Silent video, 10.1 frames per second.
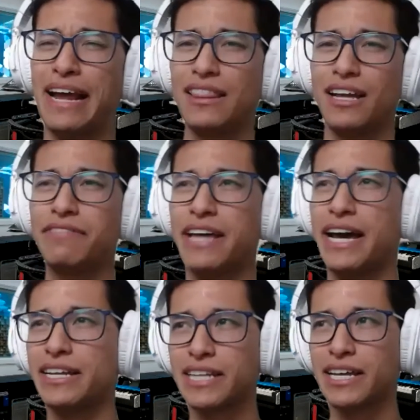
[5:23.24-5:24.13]
I love that.
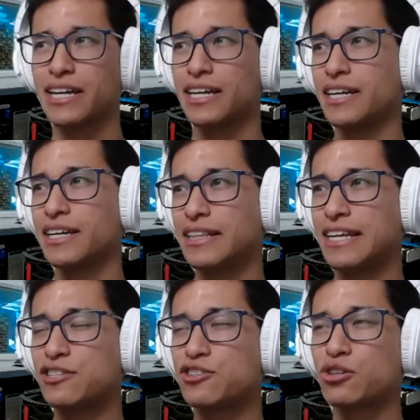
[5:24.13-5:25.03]
It's like
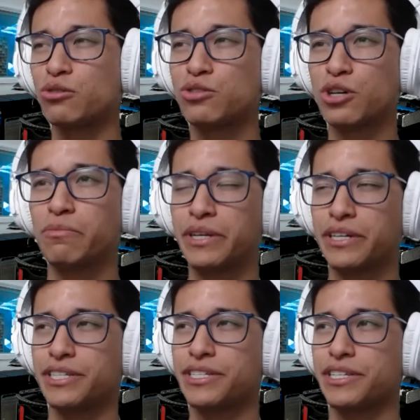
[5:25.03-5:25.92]
that's so dope
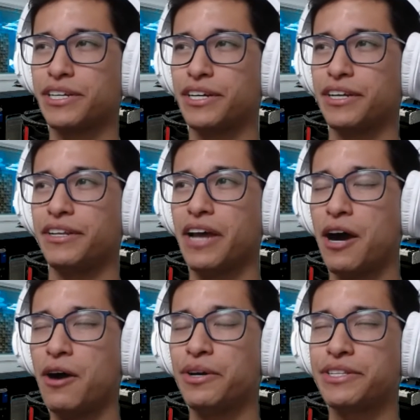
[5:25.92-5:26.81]
because
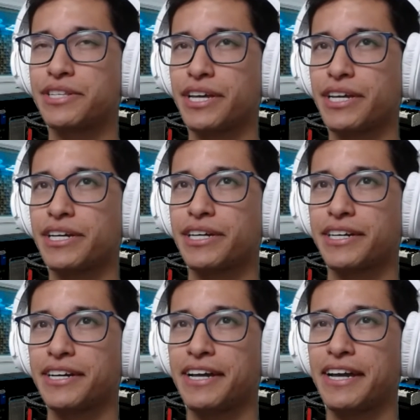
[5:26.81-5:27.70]
now it's like,
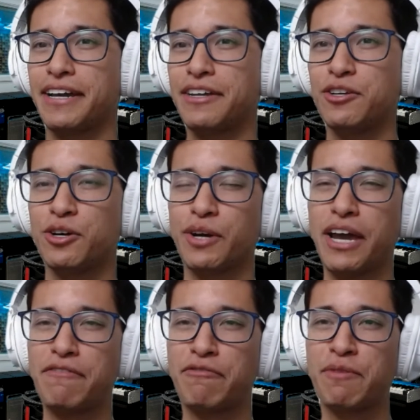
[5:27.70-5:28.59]
you know,
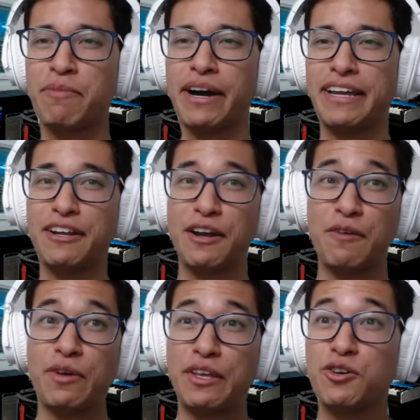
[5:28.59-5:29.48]
everybody,
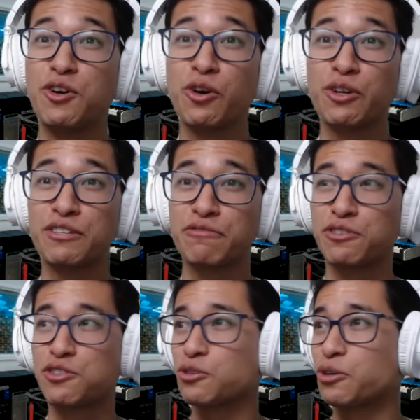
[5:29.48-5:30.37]
you can go to a
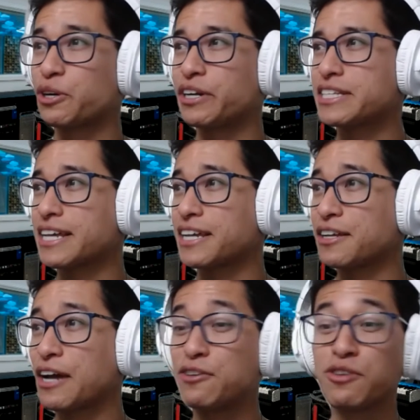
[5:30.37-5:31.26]
different store and it's like
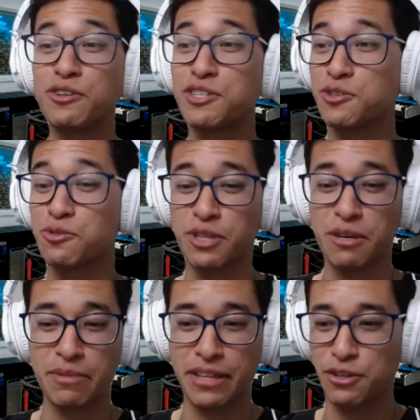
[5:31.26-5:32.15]
you see two of
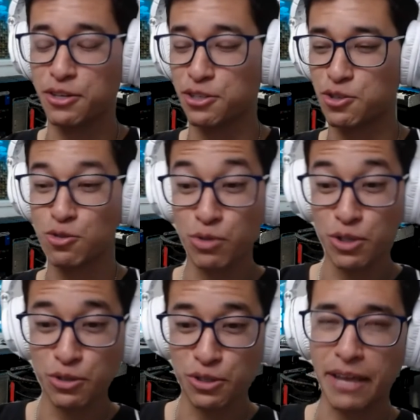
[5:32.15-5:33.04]
them and then you could choose
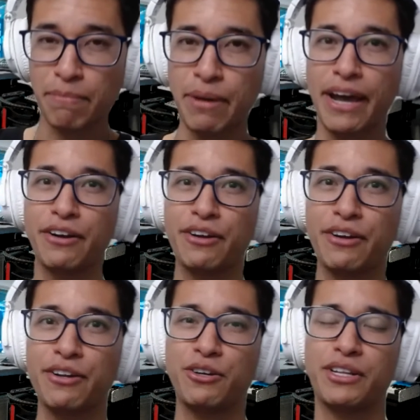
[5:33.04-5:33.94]
which one you like better.
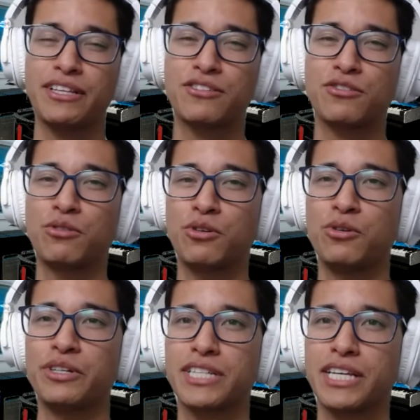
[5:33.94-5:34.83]
You know, that's so cool.
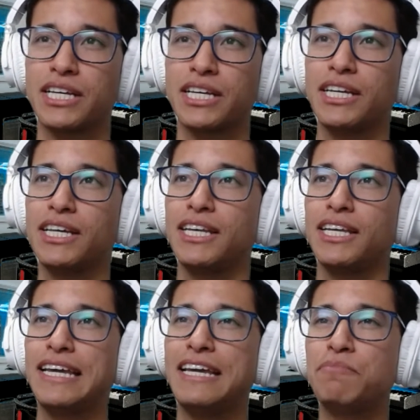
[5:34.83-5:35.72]
It's like
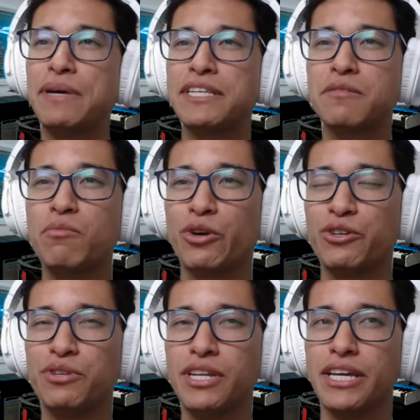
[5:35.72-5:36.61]
it makes it more
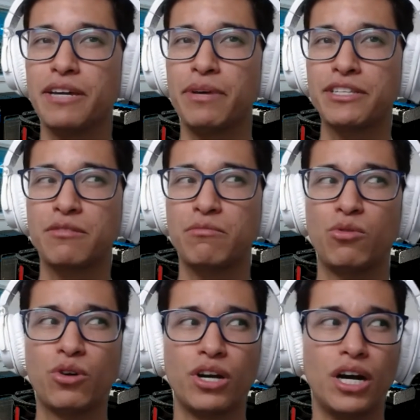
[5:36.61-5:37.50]
unique. It makes it more